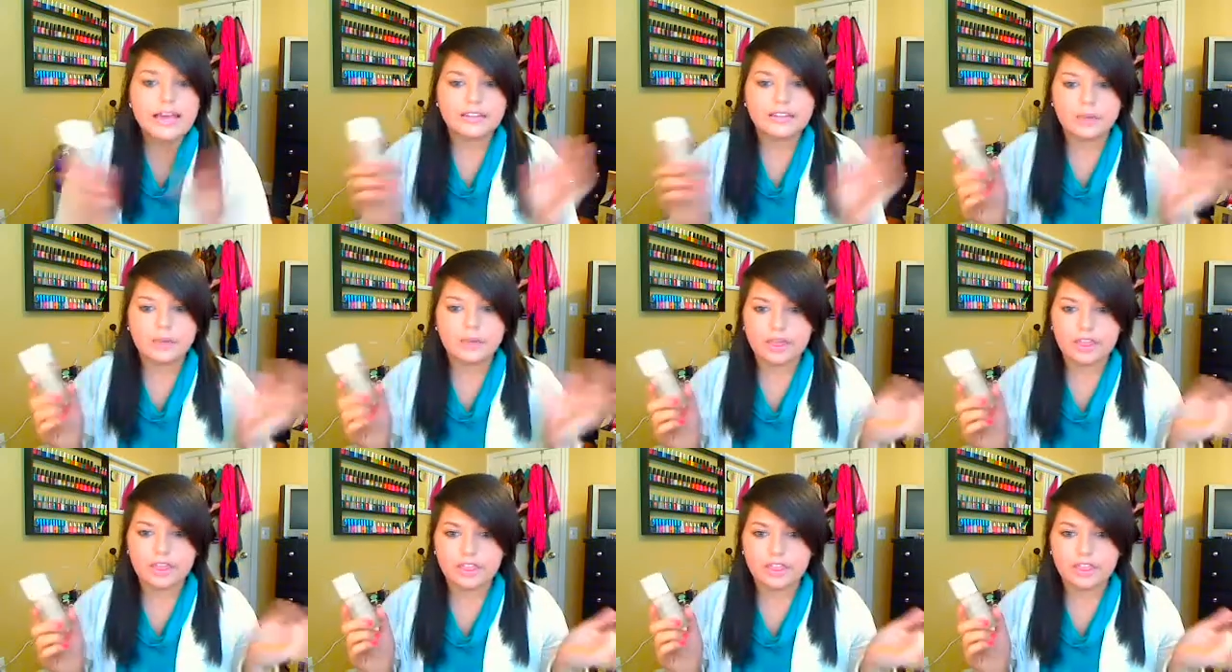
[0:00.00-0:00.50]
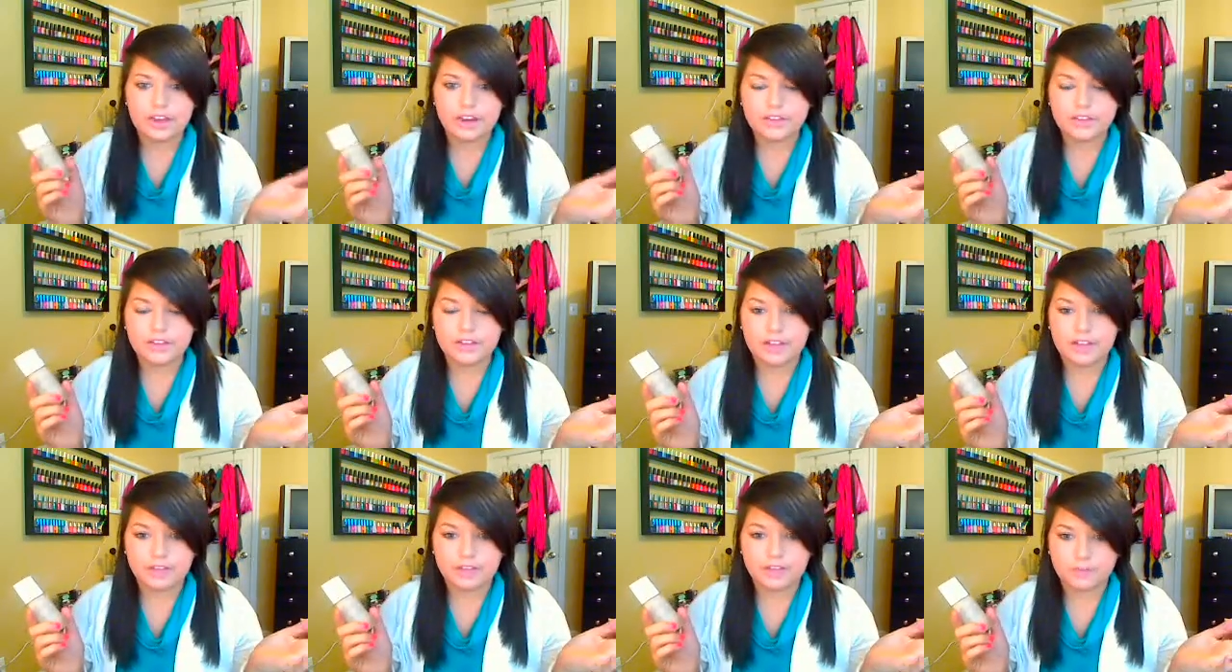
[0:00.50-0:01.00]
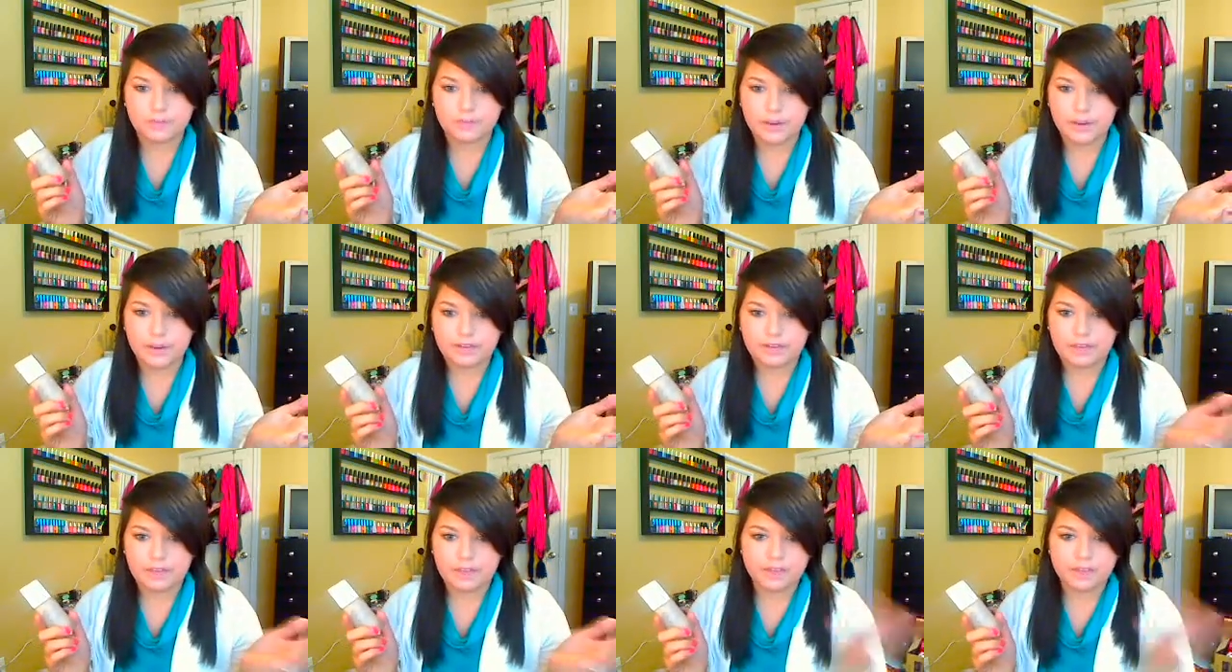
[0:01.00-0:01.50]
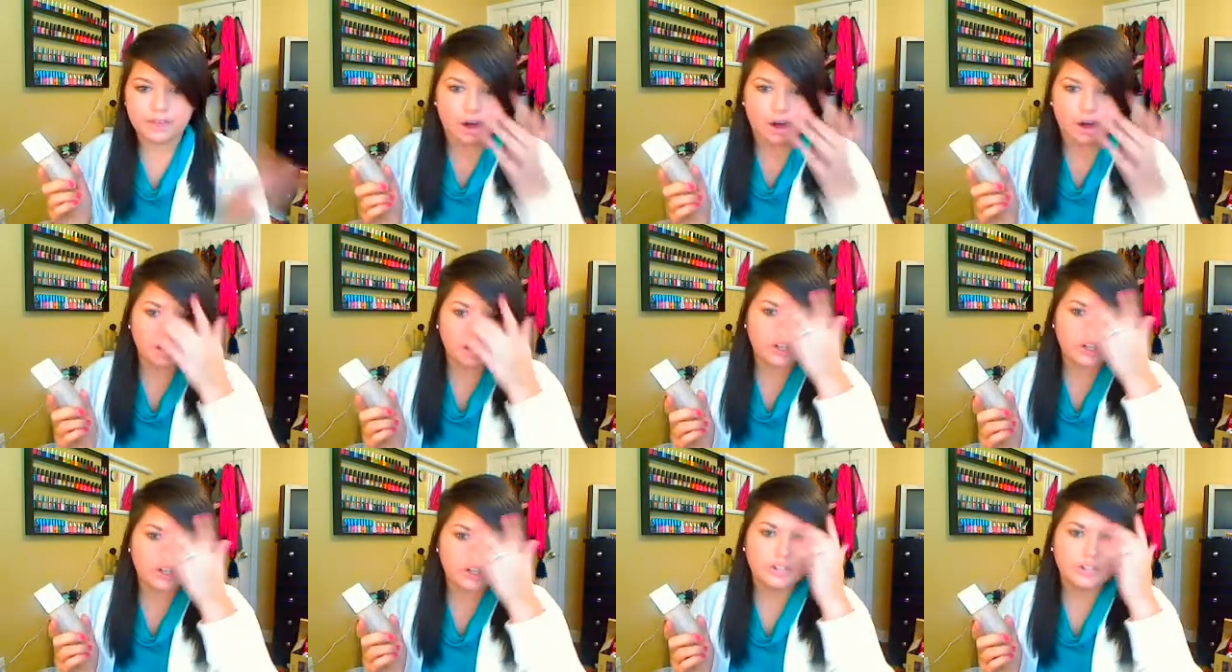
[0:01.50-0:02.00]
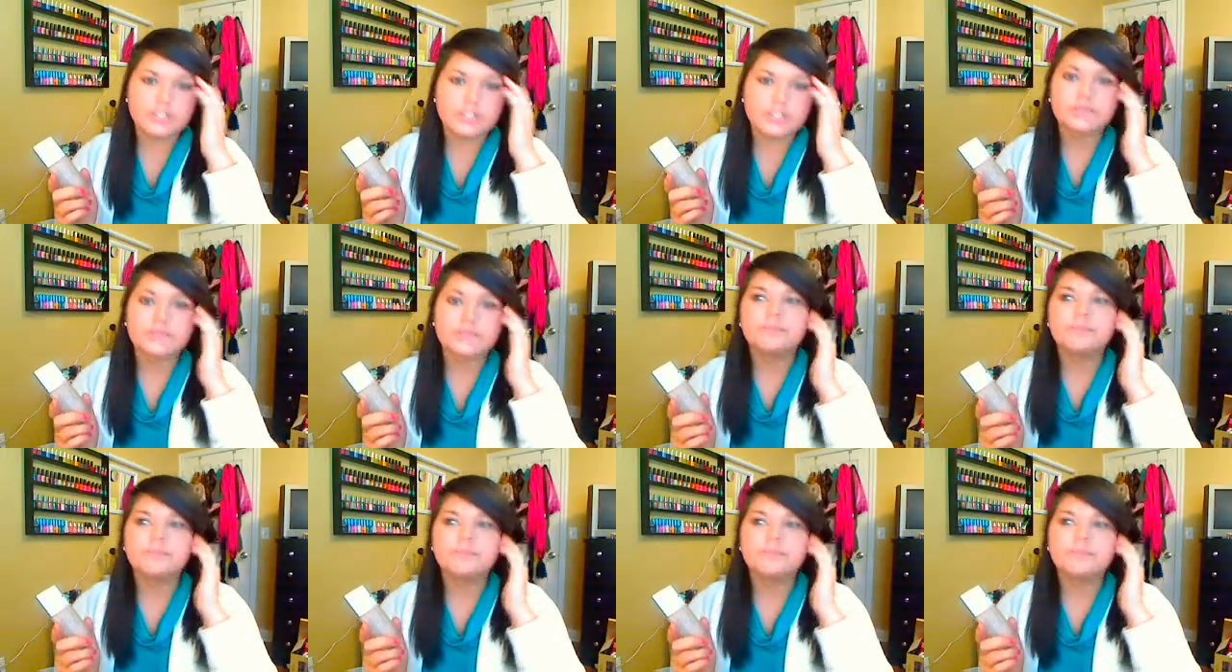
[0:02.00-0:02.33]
around $35, $45.